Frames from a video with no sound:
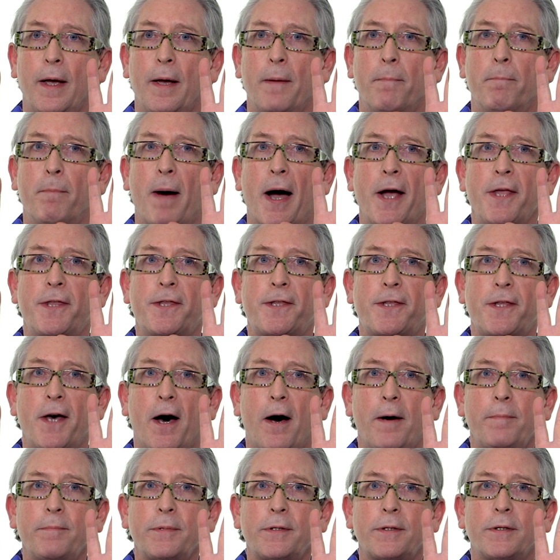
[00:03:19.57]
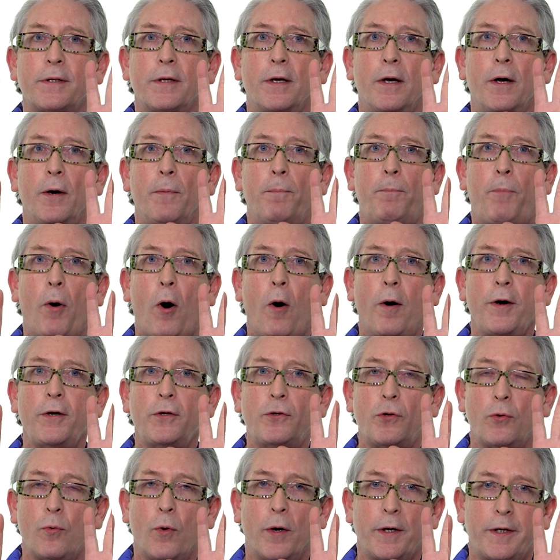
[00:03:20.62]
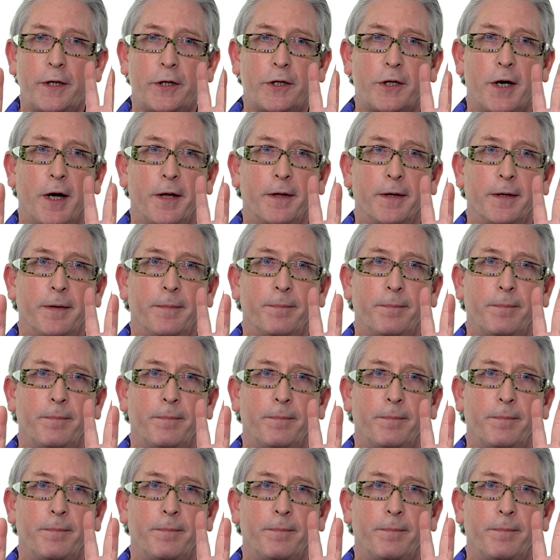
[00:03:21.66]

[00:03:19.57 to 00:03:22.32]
My thumbs point toward each other.